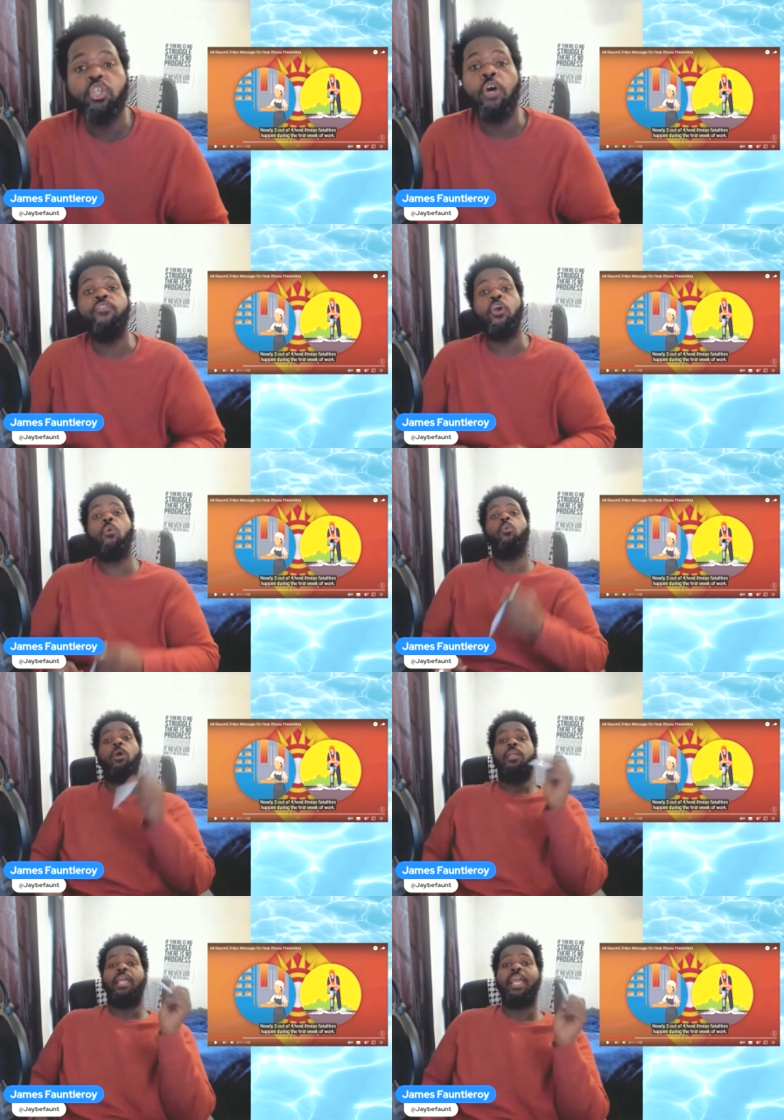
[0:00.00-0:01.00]
So if you're
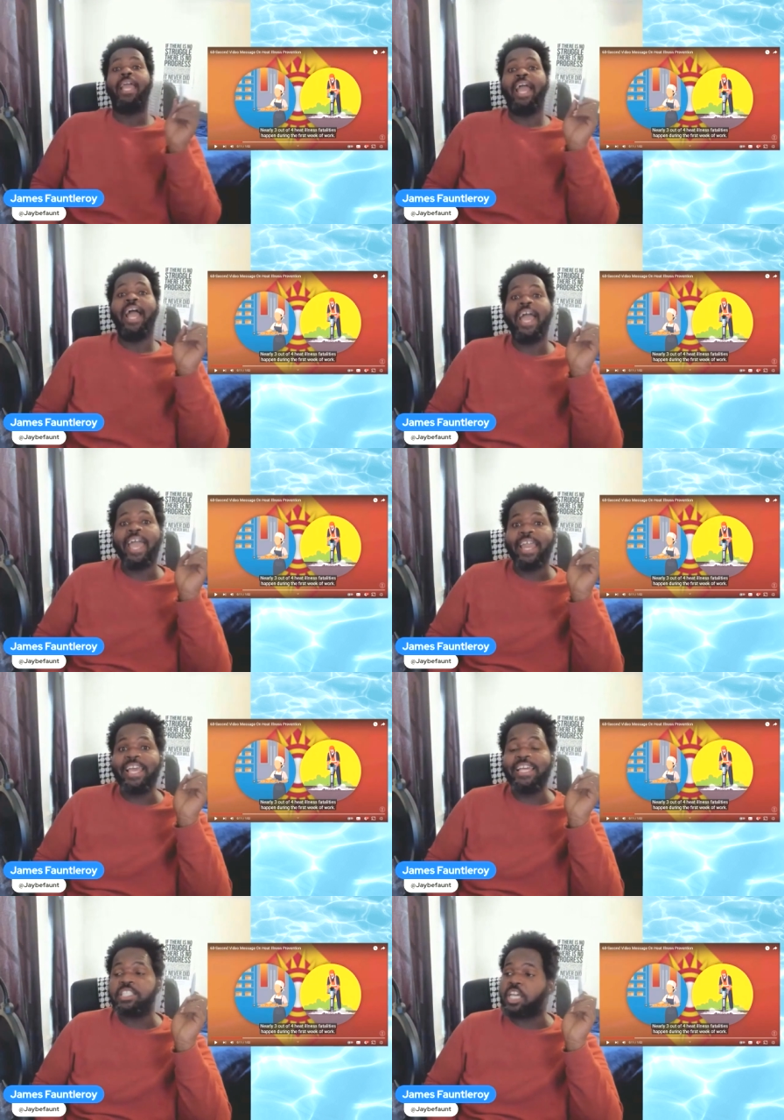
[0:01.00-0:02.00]
working
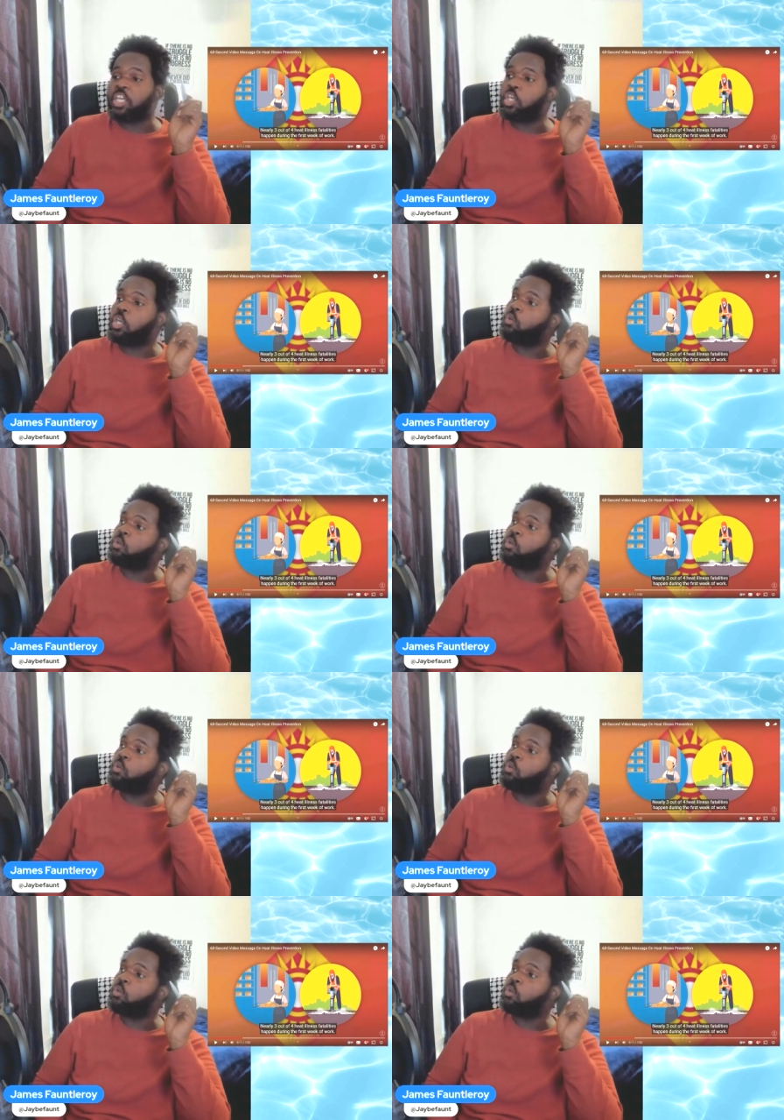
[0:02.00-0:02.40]
and it's a